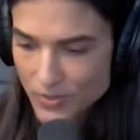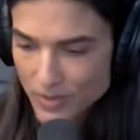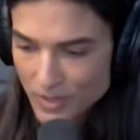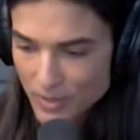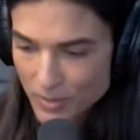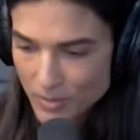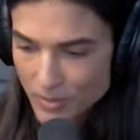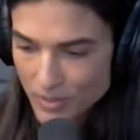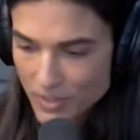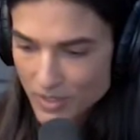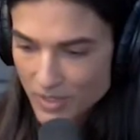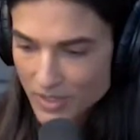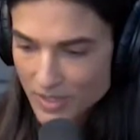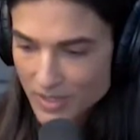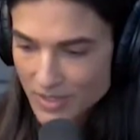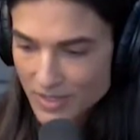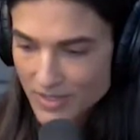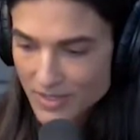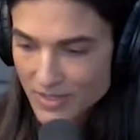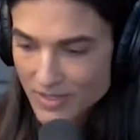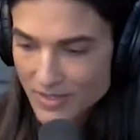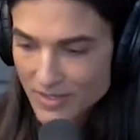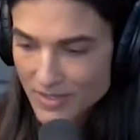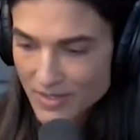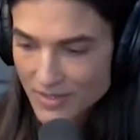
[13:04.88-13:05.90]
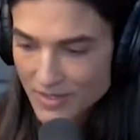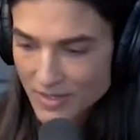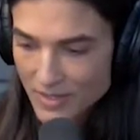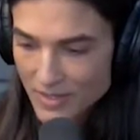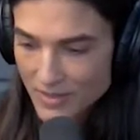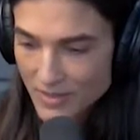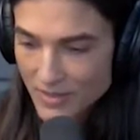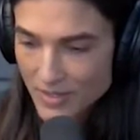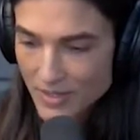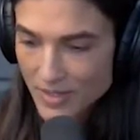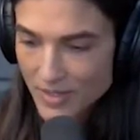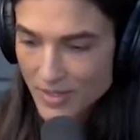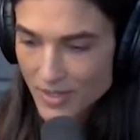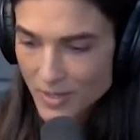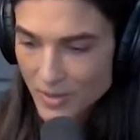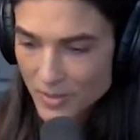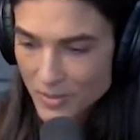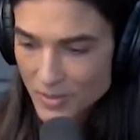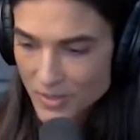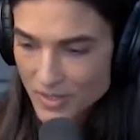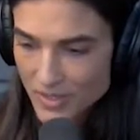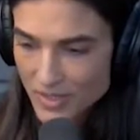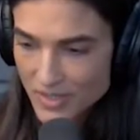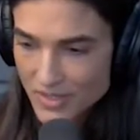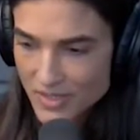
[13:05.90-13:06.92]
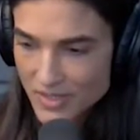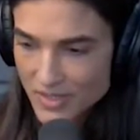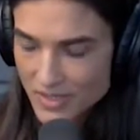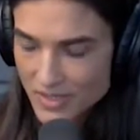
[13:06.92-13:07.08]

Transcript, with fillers: read books. Right. I and read also, a lot of books.